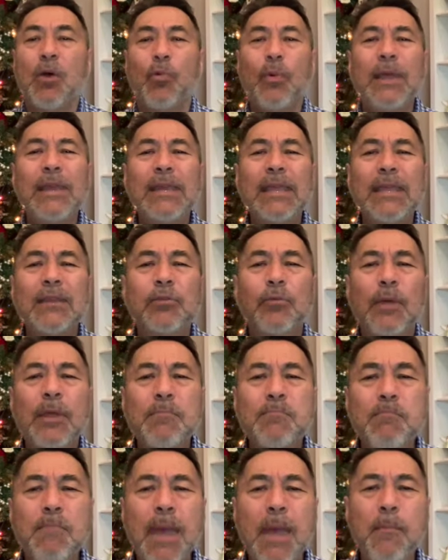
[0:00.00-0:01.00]
We need to
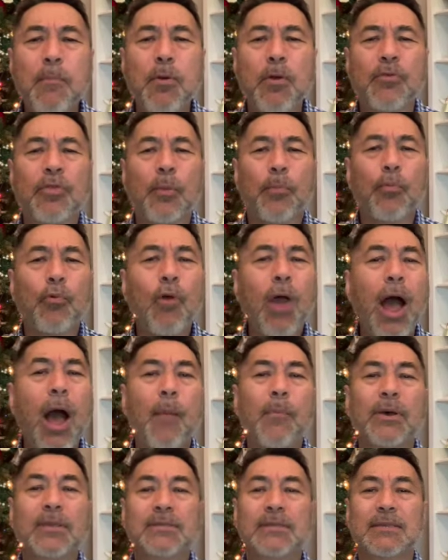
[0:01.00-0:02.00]
remember the
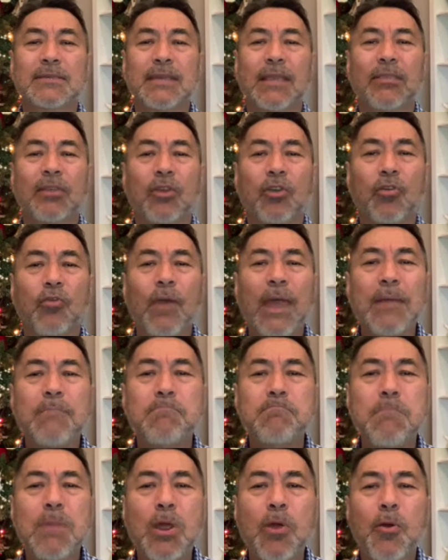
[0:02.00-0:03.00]
promises and the
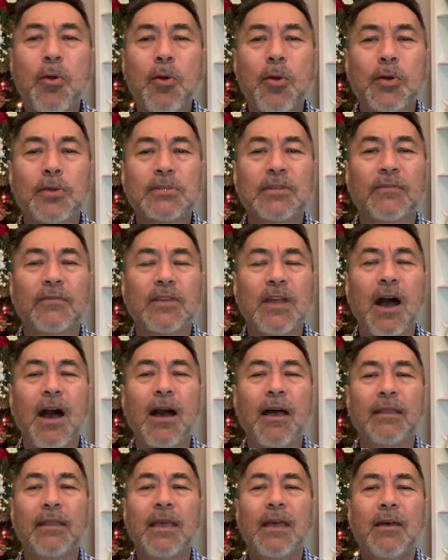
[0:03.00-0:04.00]
great miracles of
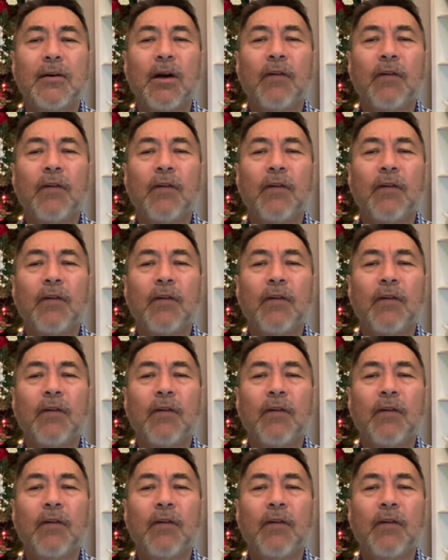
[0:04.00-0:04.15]
God,